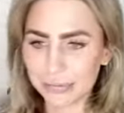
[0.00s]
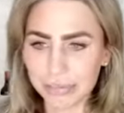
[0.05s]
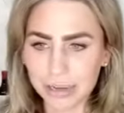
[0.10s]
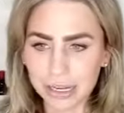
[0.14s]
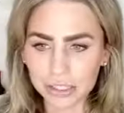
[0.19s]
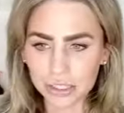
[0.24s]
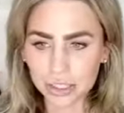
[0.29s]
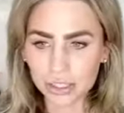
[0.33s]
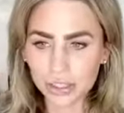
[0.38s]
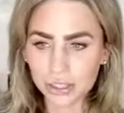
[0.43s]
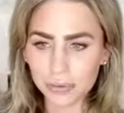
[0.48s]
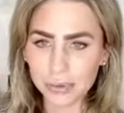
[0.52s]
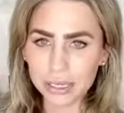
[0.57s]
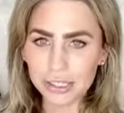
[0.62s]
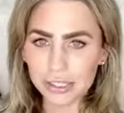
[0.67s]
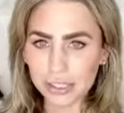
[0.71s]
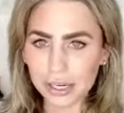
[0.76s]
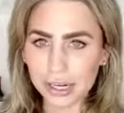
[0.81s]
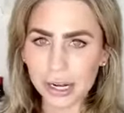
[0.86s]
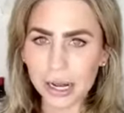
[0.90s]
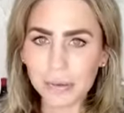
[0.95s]
Ginger
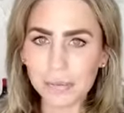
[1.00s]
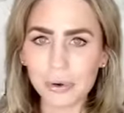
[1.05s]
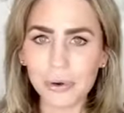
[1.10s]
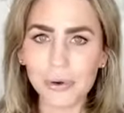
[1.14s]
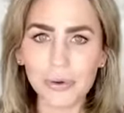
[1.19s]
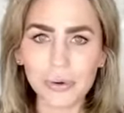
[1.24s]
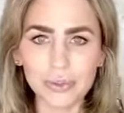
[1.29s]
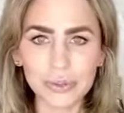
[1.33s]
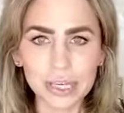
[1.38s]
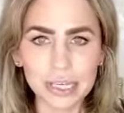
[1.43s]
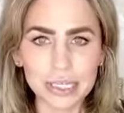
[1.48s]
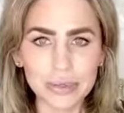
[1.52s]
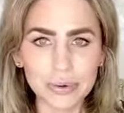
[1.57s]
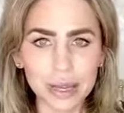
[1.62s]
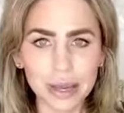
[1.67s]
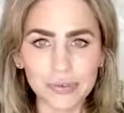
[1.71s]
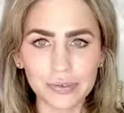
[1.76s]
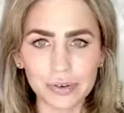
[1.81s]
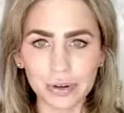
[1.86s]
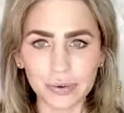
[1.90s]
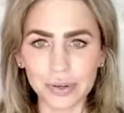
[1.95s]
mentioned a couple cool things we
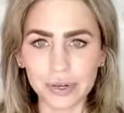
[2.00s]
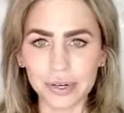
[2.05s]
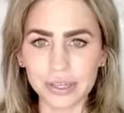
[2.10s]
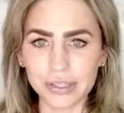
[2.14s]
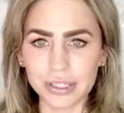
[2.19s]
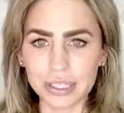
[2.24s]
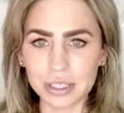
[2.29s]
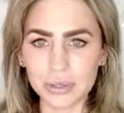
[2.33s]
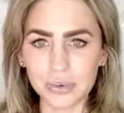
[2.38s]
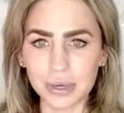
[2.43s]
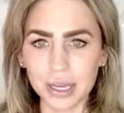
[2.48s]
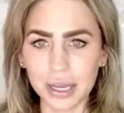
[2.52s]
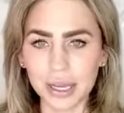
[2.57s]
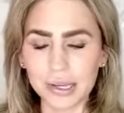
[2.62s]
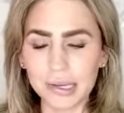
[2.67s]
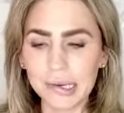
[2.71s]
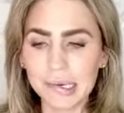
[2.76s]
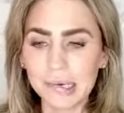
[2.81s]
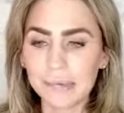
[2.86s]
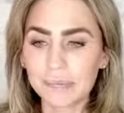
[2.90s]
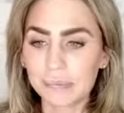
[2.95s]
have going on this week.
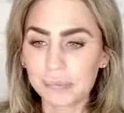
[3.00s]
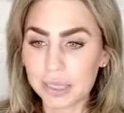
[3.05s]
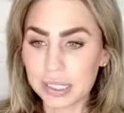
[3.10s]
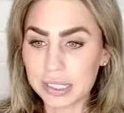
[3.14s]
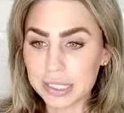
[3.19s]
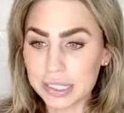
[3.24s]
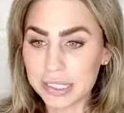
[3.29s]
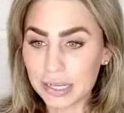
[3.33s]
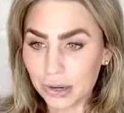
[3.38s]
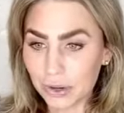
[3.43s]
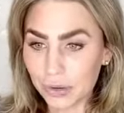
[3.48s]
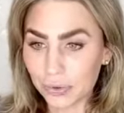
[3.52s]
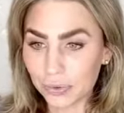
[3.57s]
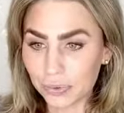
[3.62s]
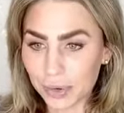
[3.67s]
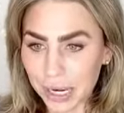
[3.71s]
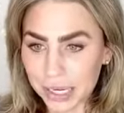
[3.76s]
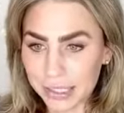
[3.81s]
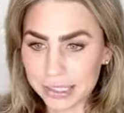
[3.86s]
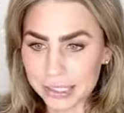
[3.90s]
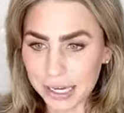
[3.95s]
This is a
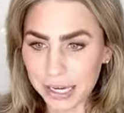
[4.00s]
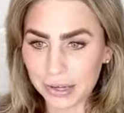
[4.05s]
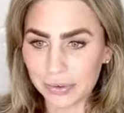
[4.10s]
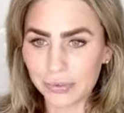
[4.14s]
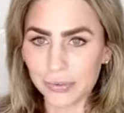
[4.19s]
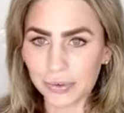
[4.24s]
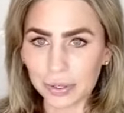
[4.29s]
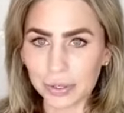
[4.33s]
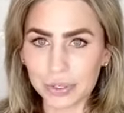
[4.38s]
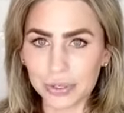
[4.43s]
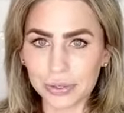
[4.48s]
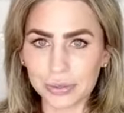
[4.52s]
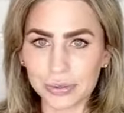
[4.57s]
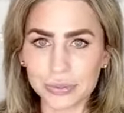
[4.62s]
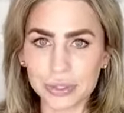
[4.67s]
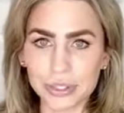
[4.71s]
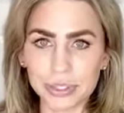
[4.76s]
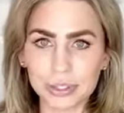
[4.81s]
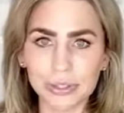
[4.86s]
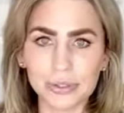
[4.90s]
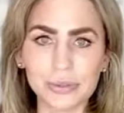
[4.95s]
great time for you
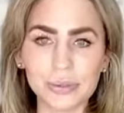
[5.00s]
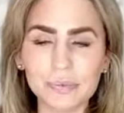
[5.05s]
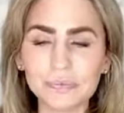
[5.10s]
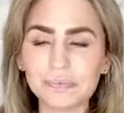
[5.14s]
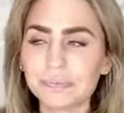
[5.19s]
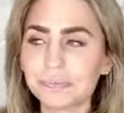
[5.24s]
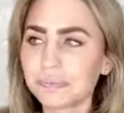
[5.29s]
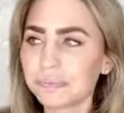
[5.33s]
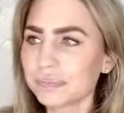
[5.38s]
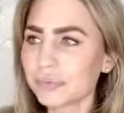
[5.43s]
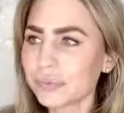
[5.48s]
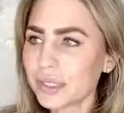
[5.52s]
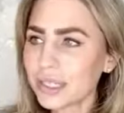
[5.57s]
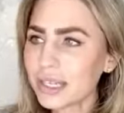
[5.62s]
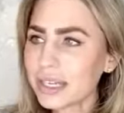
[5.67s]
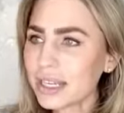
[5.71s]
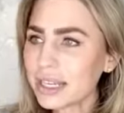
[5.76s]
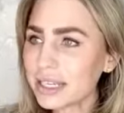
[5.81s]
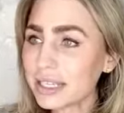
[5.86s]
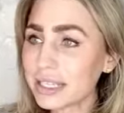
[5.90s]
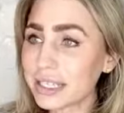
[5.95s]
to
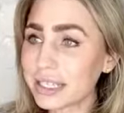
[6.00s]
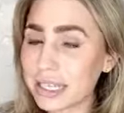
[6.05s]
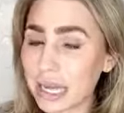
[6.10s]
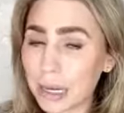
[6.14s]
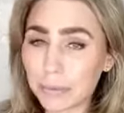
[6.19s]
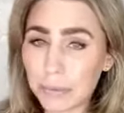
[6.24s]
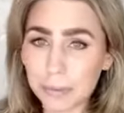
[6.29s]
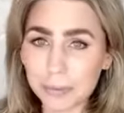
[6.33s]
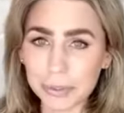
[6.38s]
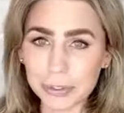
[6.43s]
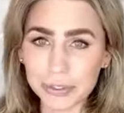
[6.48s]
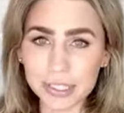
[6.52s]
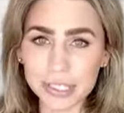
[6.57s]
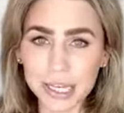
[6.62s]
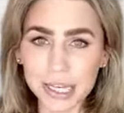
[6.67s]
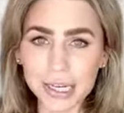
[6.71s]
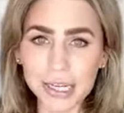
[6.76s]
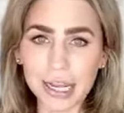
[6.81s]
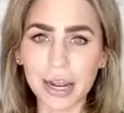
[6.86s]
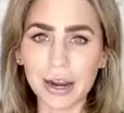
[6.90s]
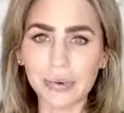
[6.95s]
step up your
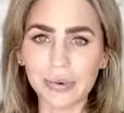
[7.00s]
skincare